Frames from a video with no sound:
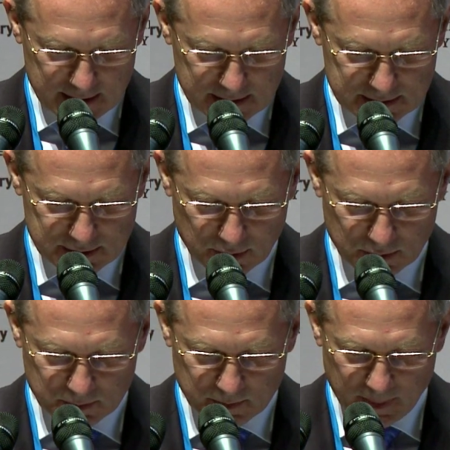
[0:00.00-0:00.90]

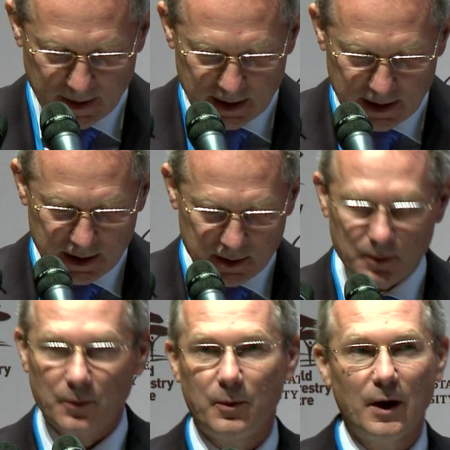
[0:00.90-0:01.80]
So
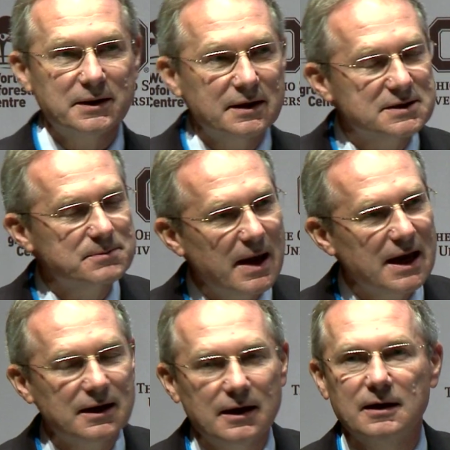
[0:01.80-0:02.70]
what is
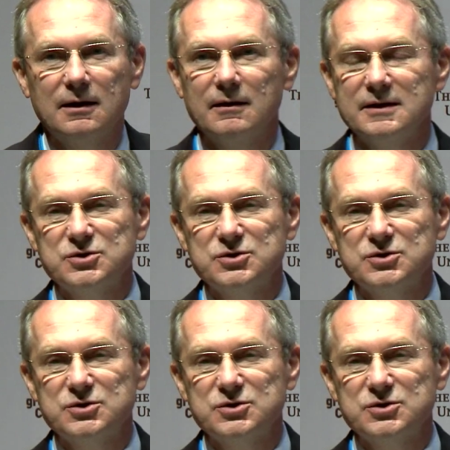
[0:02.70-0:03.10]
making this